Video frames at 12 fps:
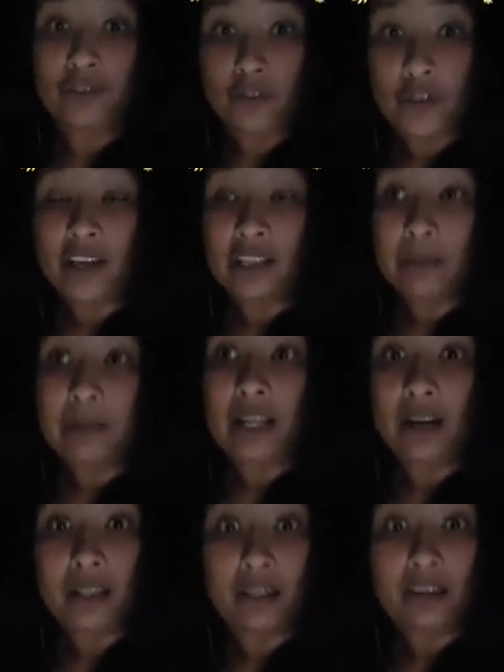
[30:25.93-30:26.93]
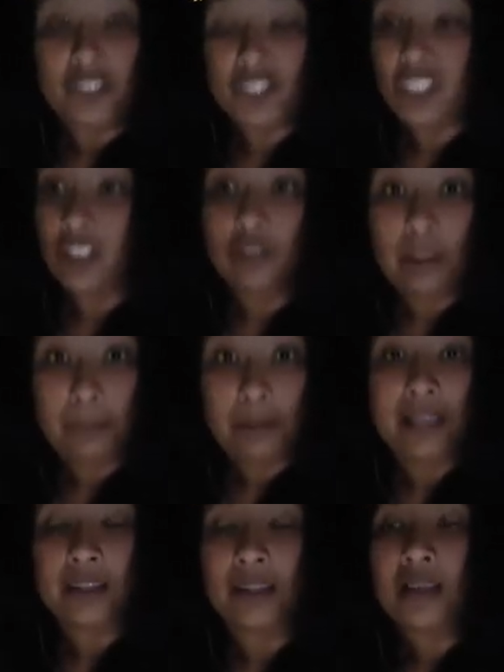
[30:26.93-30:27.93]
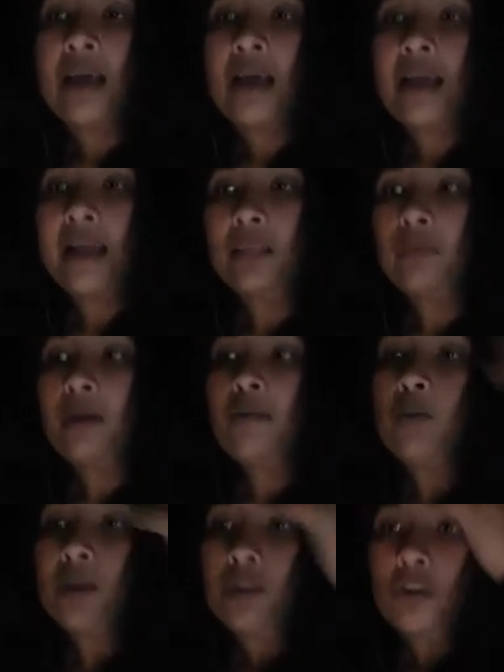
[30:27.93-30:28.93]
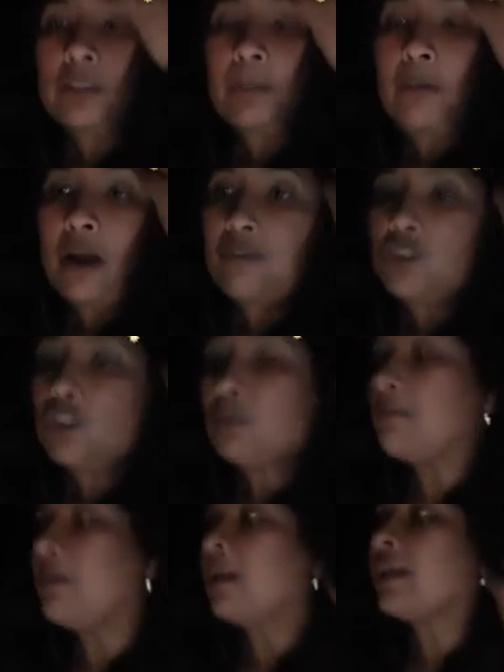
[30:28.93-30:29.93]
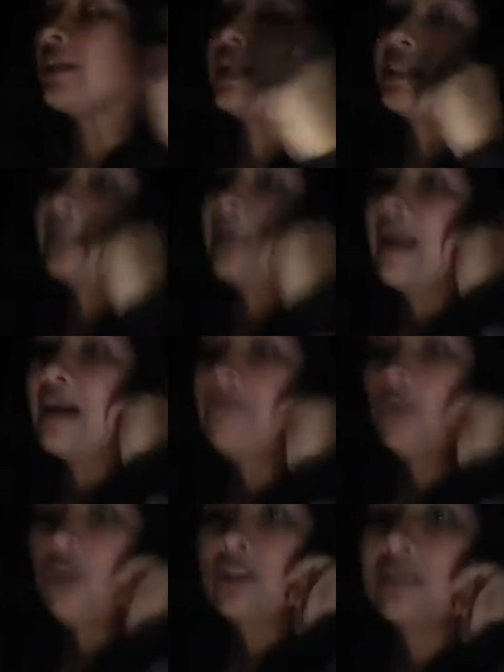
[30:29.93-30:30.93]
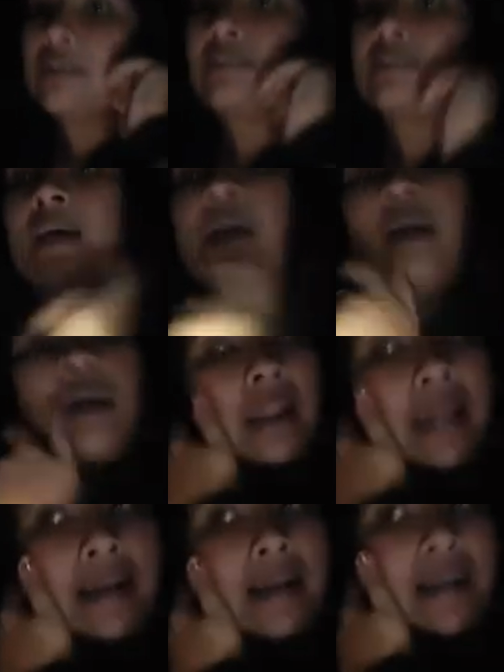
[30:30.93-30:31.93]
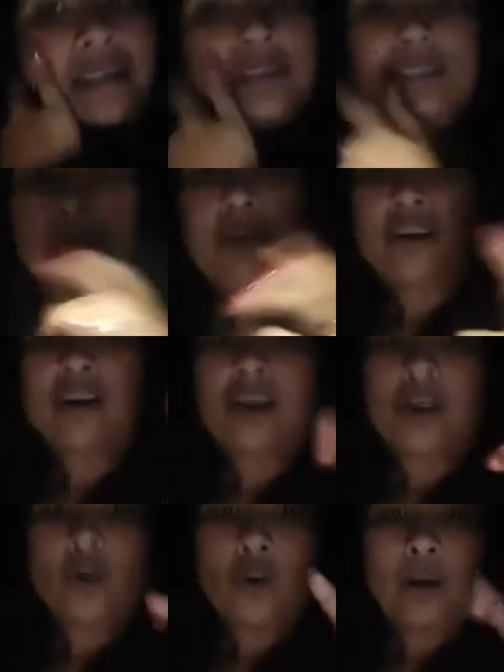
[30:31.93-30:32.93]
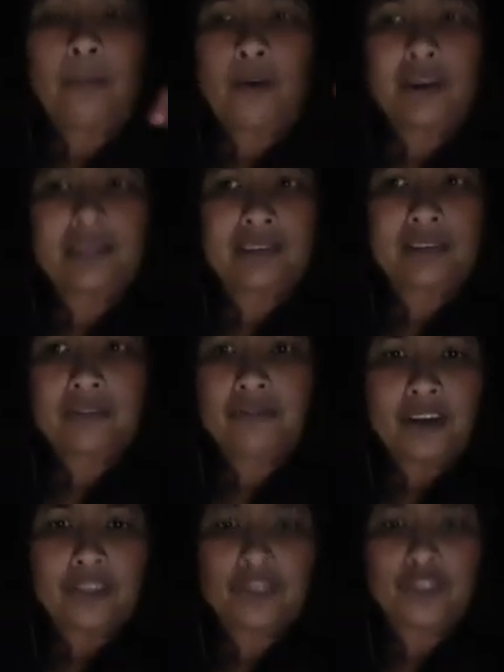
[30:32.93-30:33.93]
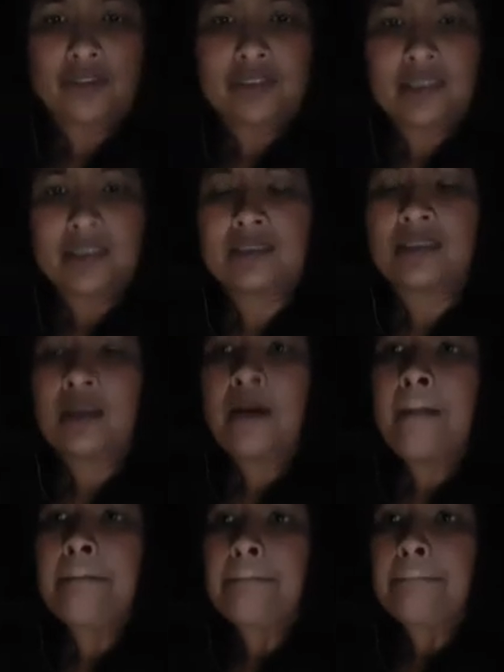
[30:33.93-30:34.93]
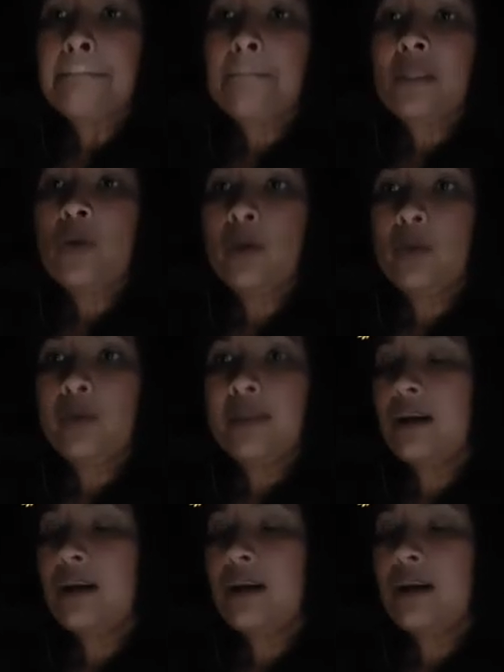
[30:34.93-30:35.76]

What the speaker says: know you're going to be in a shitload of pain. Anyway, we would go to Bravo supermarket and they have all these, like I guess in America, cold pressed fresh juices. We would